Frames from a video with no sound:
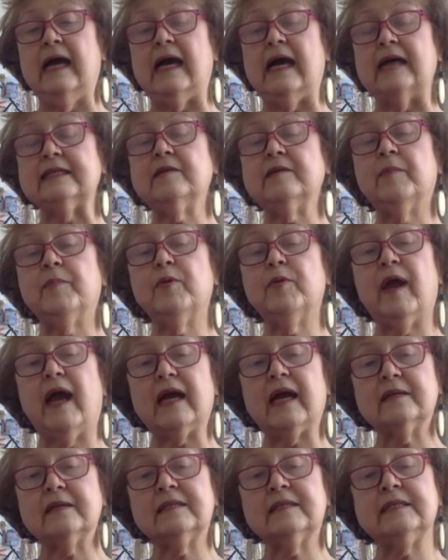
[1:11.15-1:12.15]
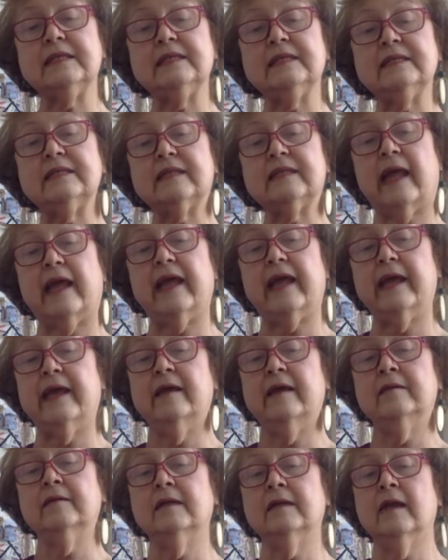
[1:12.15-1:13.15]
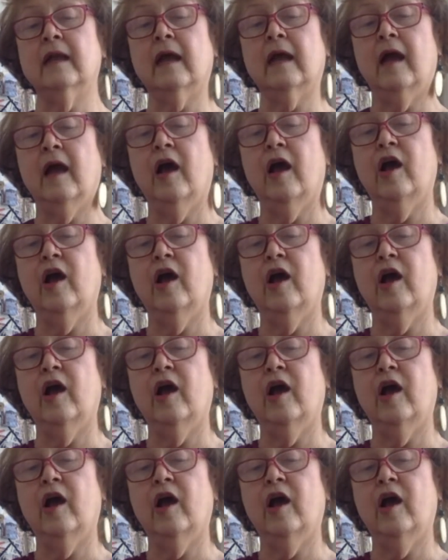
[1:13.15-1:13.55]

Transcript: as a practice in